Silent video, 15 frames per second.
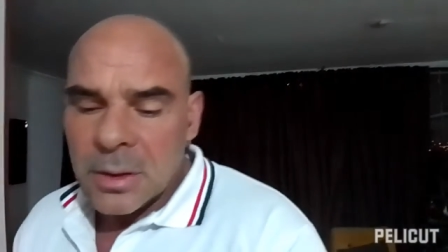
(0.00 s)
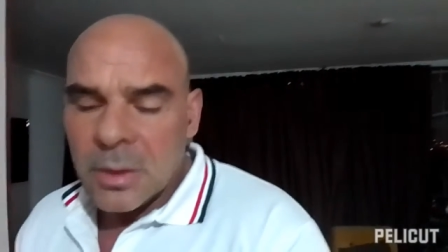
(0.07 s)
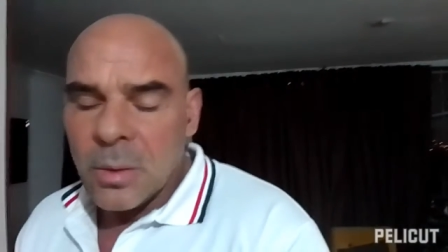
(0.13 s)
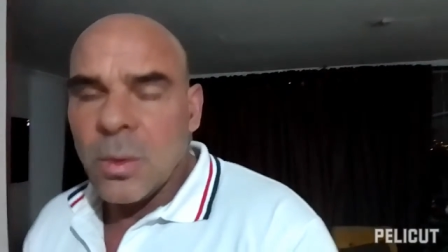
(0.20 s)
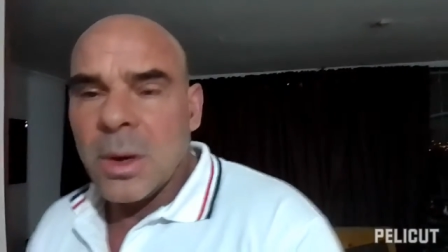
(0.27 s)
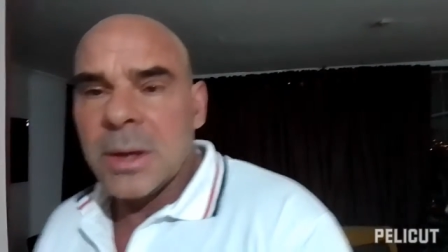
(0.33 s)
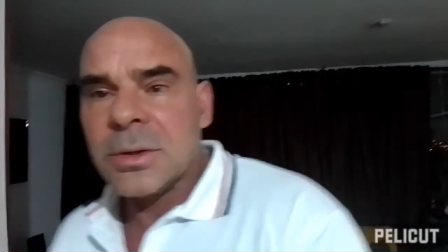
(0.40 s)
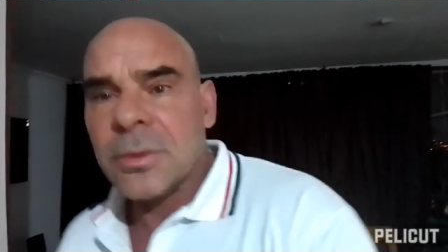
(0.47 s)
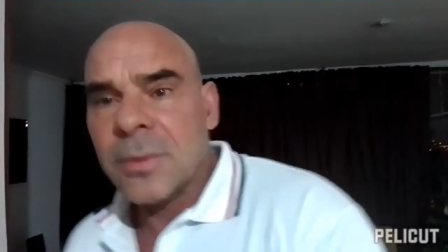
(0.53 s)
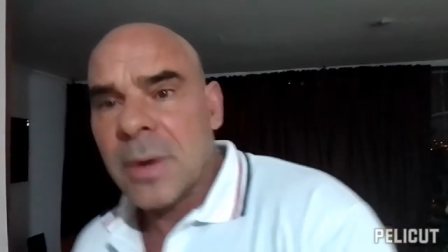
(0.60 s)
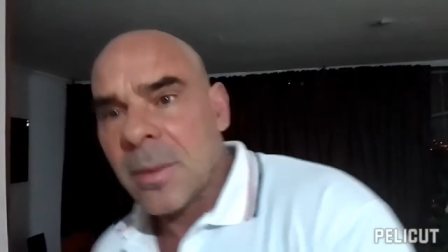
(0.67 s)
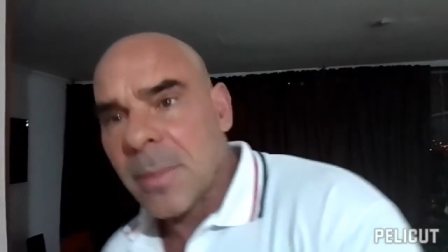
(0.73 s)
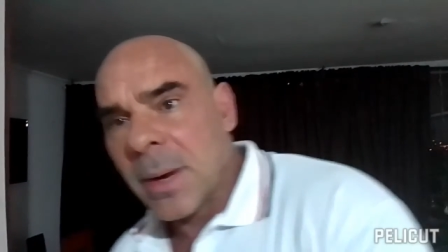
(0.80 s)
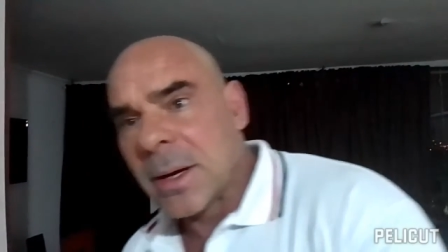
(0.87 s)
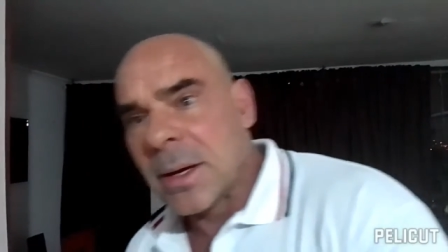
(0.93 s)
The ones
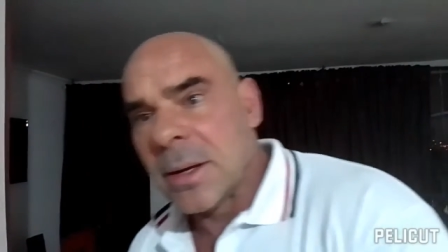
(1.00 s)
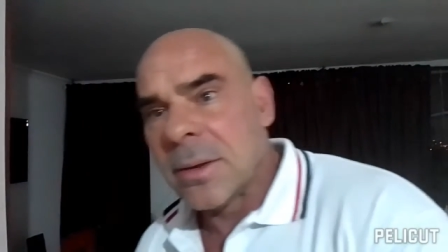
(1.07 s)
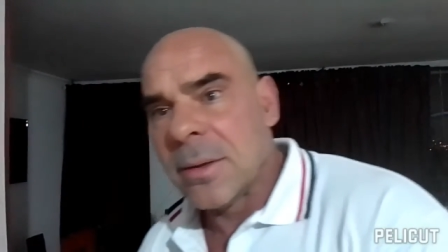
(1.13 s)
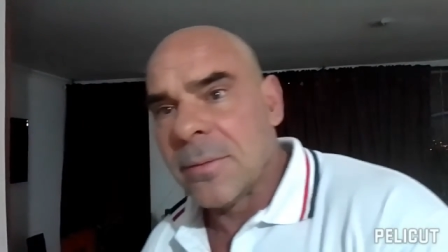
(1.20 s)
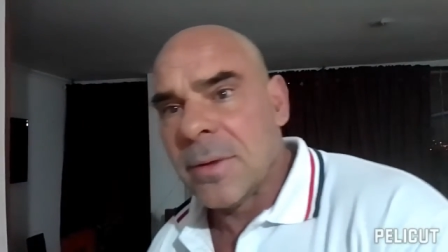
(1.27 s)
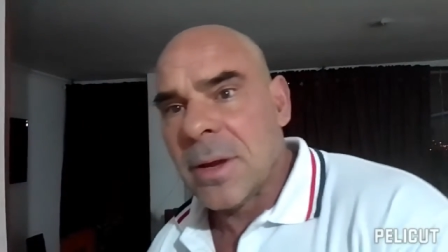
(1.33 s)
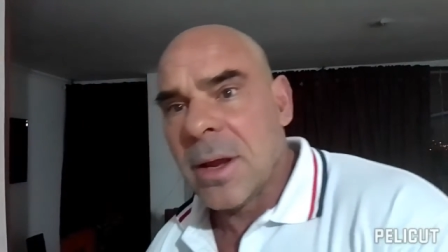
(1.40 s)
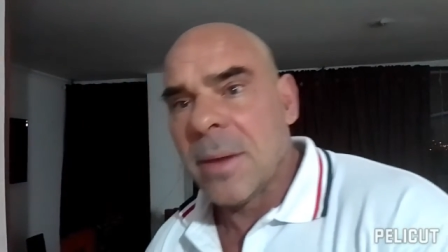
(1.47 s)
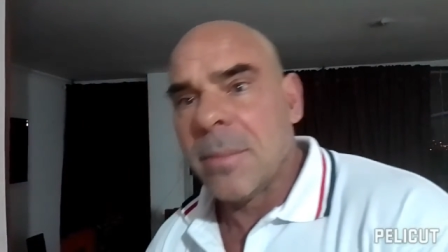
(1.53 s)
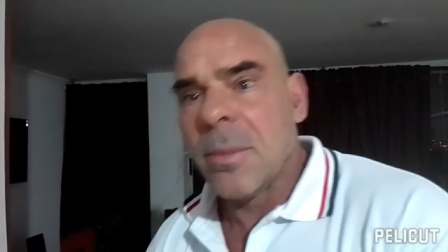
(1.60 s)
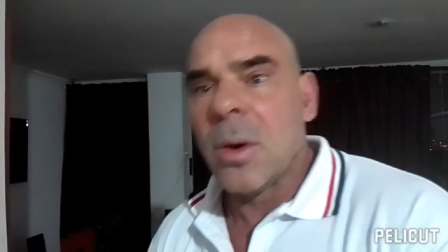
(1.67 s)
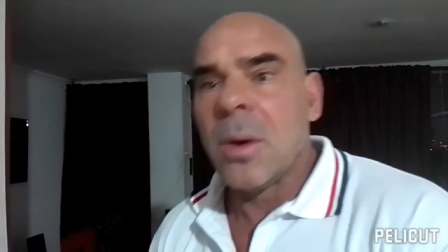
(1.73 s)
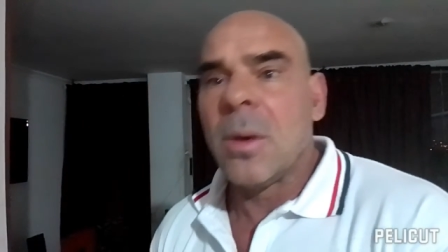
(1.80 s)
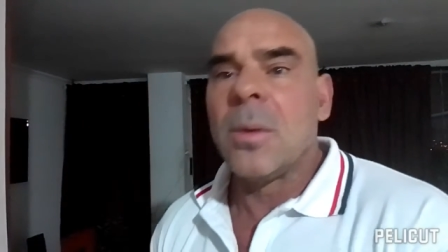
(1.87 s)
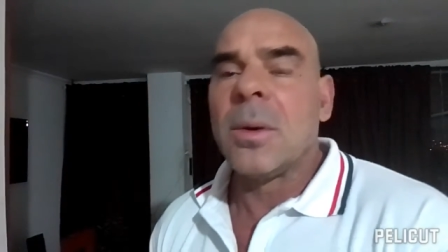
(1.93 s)
around my knee. The
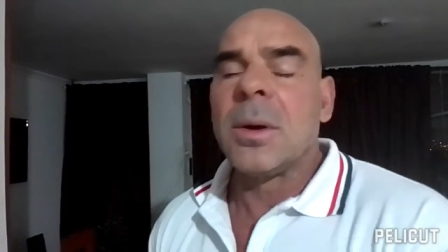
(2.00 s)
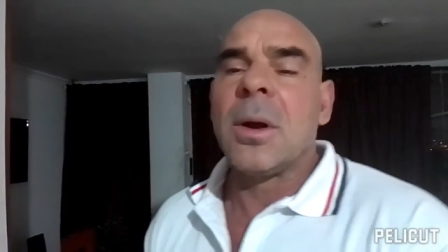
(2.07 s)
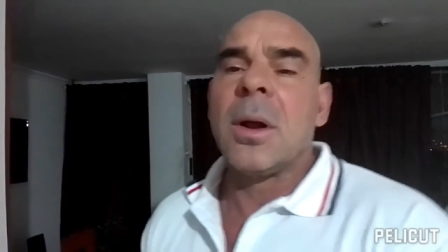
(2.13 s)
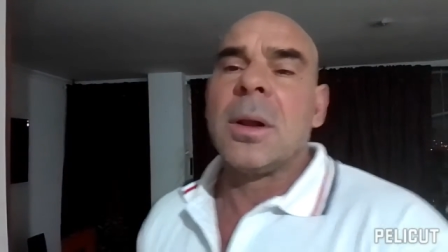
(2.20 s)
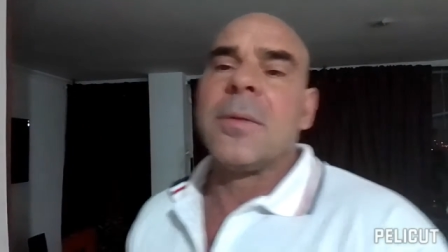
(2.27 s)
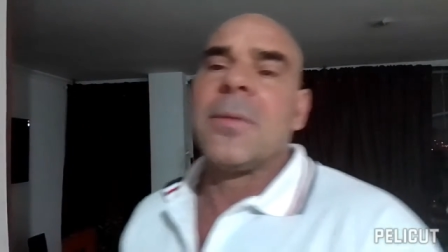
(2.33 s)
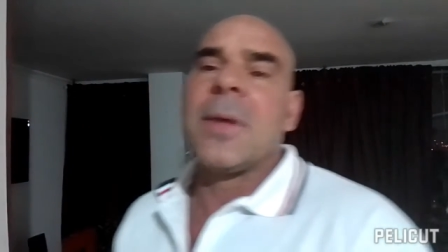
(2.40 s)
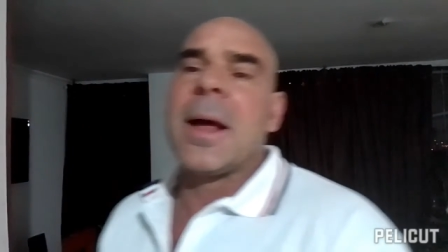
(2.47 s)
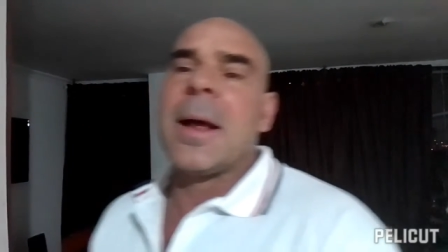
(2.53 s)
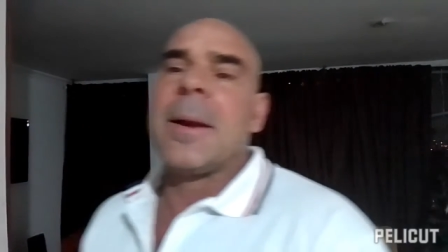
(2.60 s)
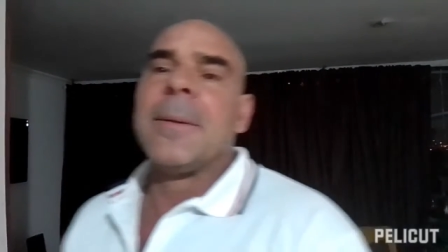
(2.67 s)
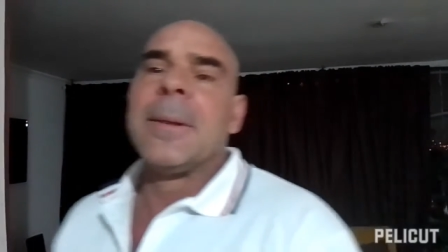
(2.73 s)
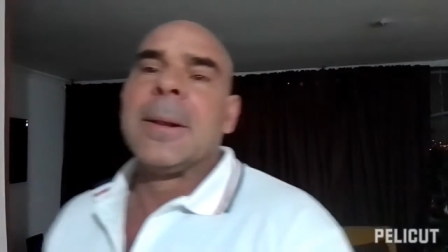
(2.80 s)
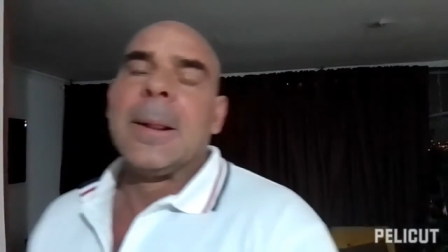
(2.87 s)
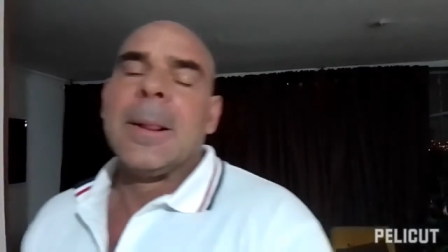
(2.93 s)
VMO and all of that.